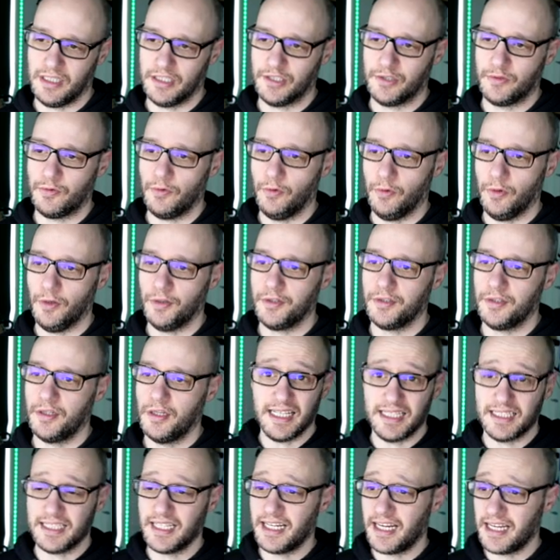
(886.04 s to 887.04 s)
this squad
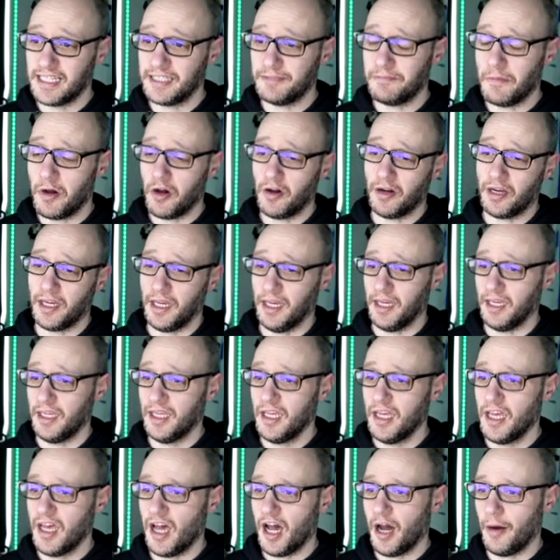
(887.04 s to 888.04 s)
in today's
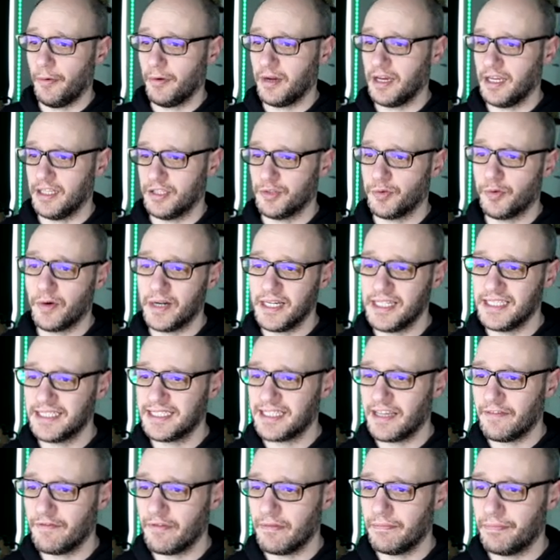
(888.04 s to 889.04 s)
market, I would get
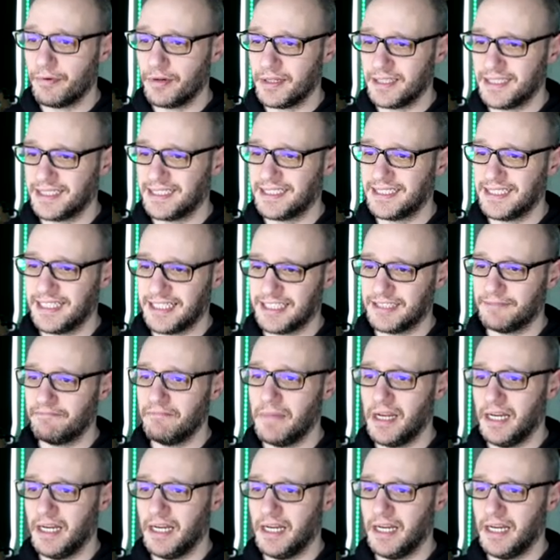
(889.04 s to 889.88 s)
27.6